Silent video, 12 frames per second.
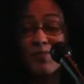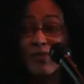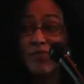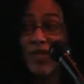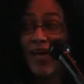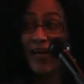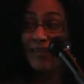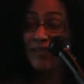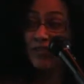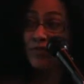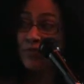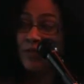I'm able to add
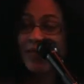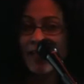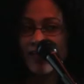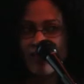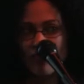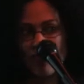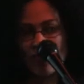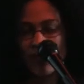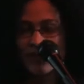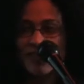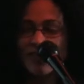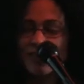this to Canadian
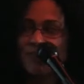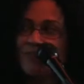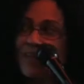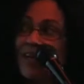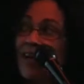resources.